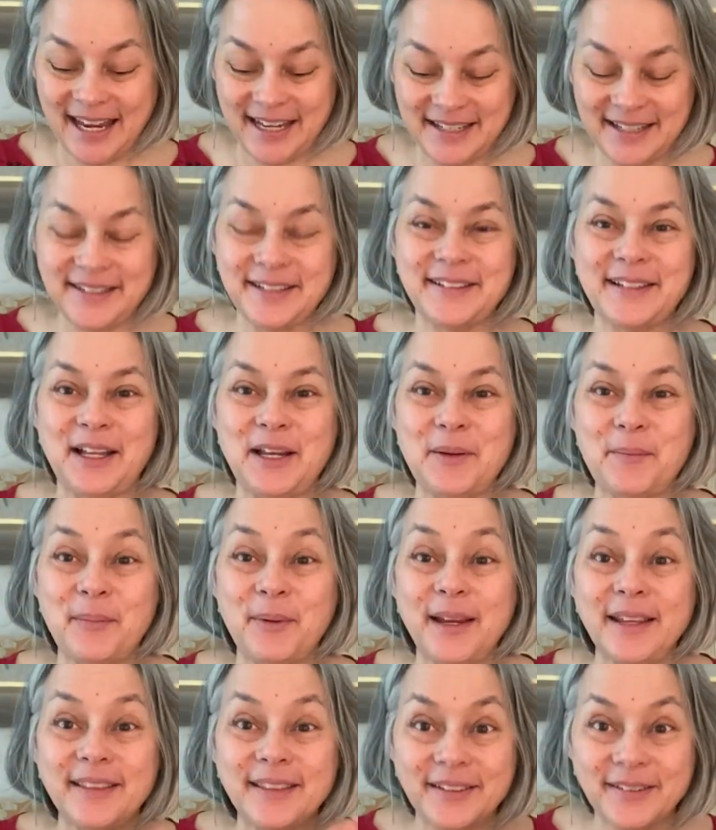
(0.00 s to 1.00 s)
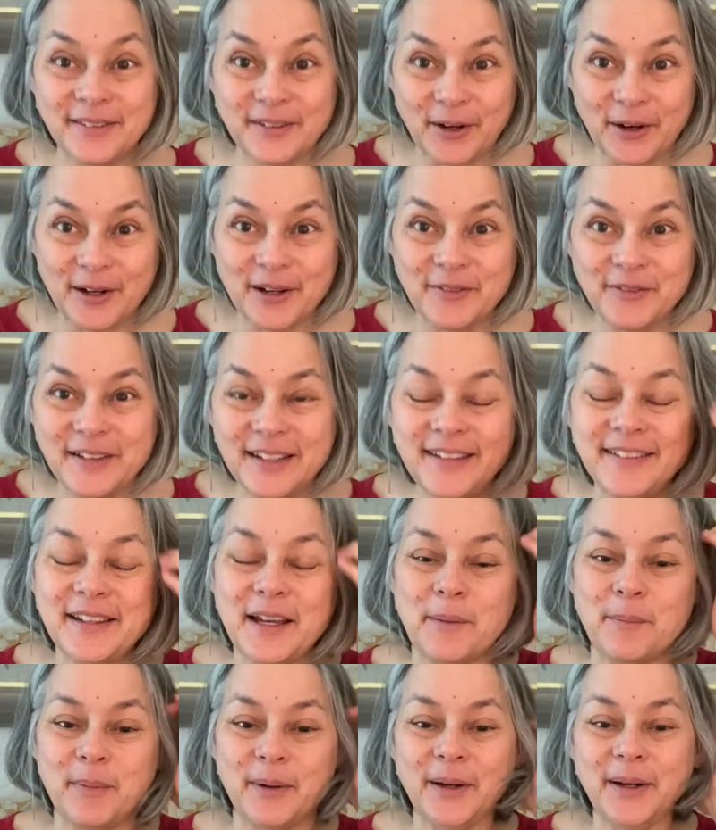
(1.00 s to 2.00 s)
to celebrate the start of
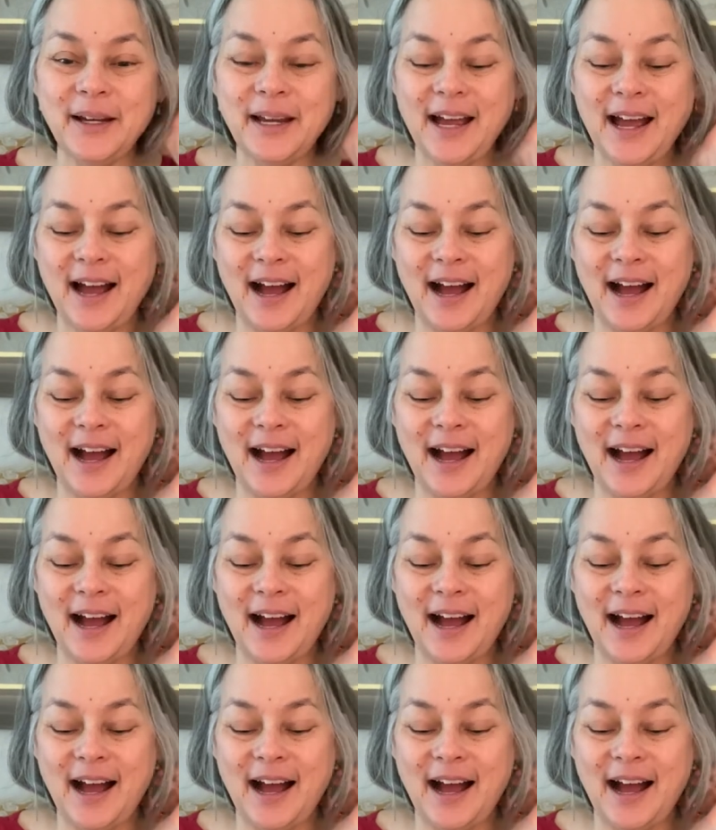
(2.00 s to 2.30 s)
December,